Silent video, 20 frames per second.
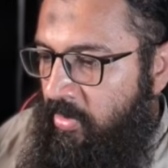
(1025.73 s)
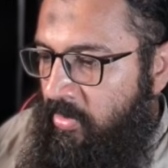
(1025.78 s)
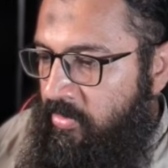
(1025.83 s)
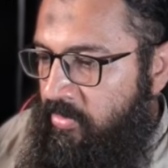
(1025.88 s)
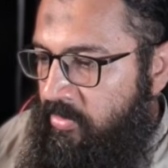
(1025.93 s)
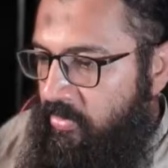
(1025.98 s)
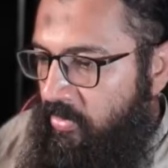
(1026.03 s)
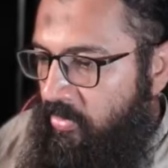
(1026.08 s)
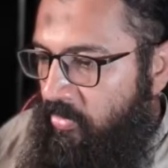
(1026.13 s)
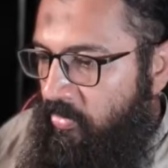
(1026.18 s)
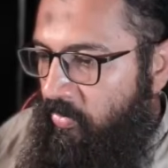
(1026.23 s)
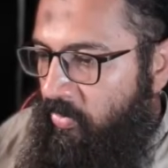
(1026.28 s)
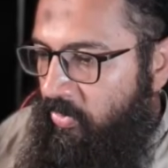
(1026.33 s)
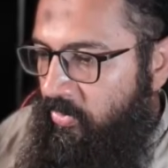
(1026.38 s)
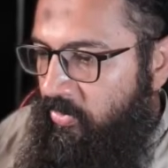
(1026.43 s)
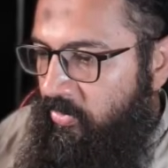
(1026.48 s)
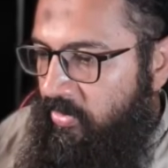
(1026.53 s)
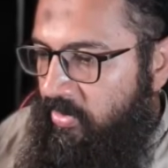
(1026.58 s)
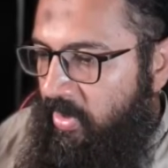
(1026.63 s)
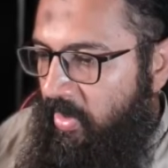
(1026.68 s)
So what
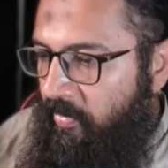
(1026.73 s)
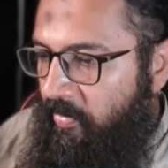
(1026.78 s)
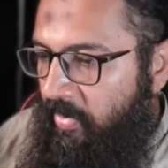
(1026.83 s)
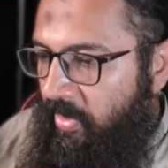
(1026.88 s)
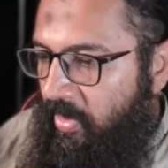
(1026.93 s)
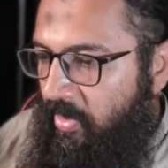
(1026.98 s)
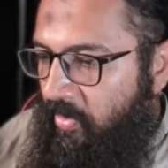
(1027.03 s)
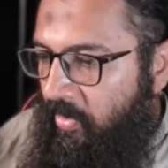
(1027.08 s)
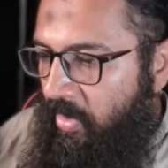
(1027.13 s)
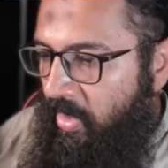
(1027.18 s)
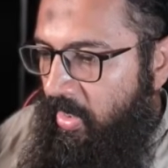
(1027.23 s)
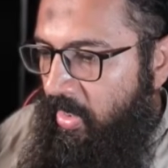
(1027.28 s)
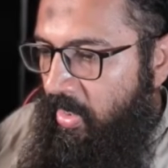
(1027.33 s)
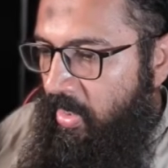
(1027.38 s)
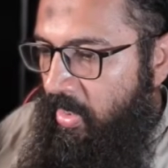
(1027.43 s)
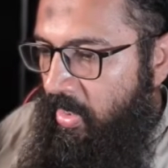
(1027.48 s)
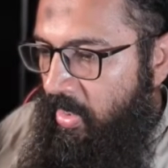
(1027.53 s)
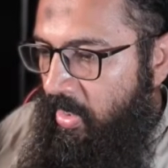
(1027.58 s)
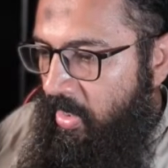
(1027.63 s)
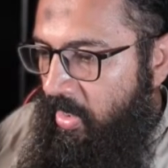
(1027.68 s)
tools are built
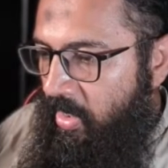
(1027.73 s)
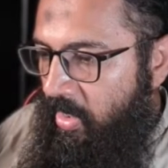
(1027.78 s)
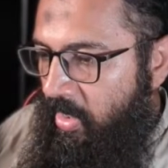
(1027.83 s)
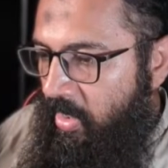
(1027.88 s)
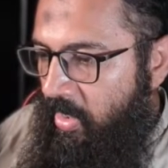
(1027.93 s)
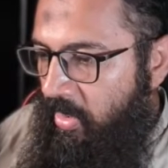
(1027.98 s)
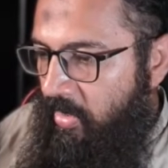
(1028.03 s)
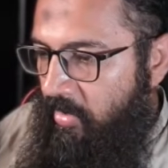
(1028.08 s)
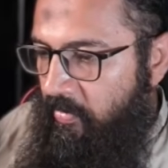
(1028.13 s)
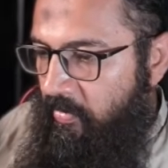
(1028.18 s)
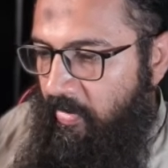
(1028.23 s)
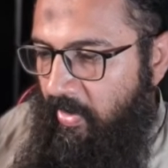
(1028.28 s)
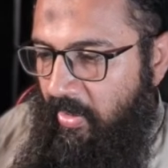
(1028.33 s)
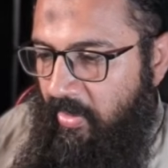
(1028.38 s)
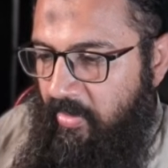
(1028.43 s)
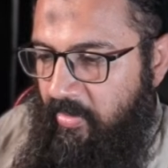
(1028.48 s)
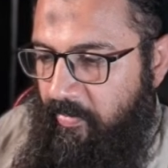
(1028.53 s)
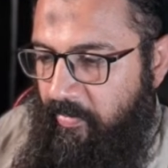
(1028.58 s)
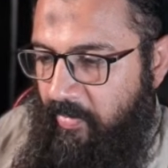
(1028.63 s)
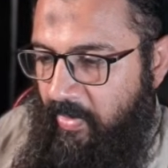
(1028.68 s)
and
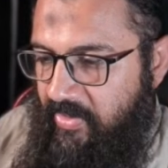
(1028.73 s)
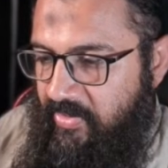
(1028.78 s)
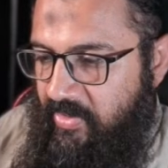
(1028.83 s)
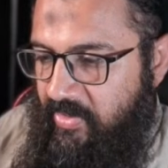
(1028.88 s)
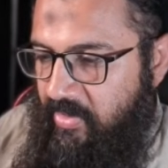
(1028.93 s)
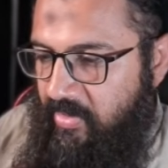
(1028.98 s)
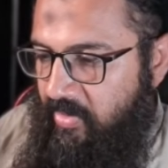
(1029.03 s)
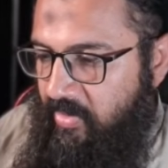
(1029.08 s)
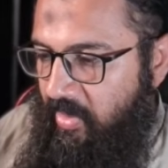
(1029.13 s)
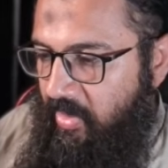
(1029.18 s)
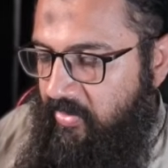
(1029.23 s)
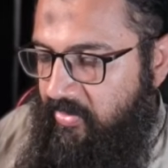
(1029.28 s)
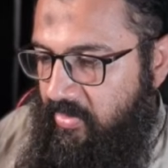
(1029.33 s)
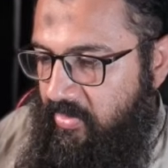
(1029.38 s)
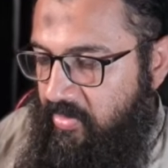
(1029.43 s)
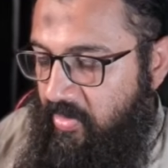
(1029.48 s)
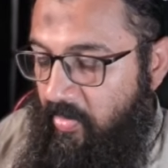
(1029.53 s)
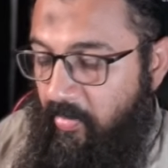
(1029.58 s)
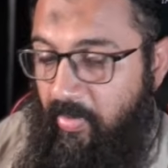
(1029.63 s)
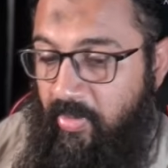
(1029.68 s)
build passes. Here is the
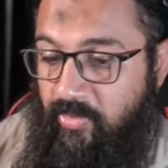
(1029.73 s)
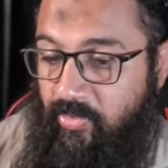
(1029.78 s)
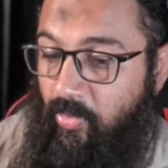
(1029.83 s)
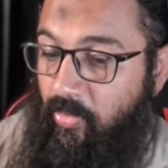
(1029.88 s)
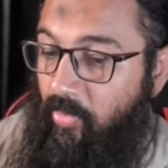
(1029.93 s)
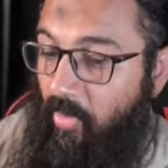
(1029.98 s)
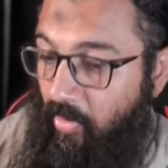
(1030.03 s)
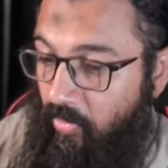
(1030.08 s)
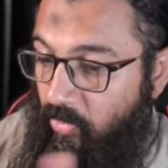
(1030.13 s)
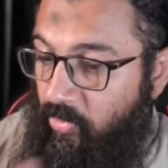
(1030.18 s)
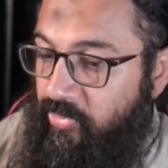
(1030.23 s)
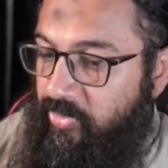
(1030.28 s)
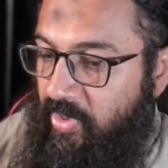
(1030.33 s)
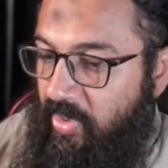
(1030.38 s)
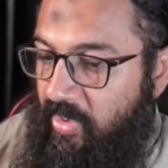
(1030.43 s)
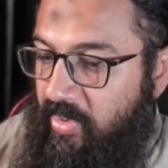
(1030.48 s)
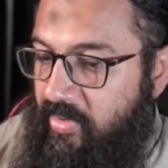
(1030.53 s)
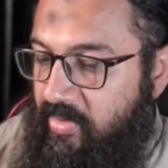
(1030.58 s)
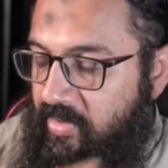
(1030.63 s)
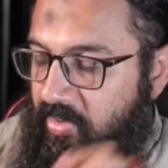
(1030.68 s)
summary. So a good
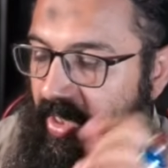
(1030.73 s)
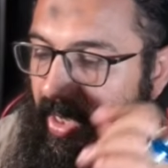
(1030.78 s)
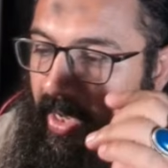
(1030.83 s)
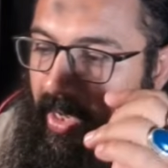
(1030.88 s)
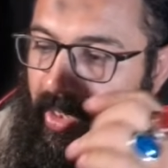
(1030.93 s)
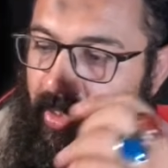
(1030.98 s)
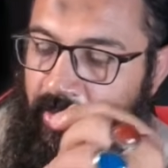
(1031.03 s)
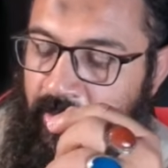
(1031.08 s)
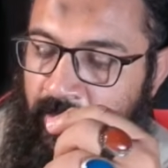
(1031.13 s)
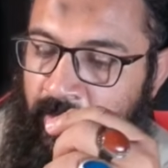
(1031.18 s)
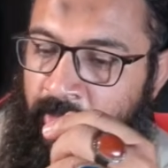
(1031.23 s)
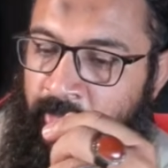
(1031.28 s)
thing is that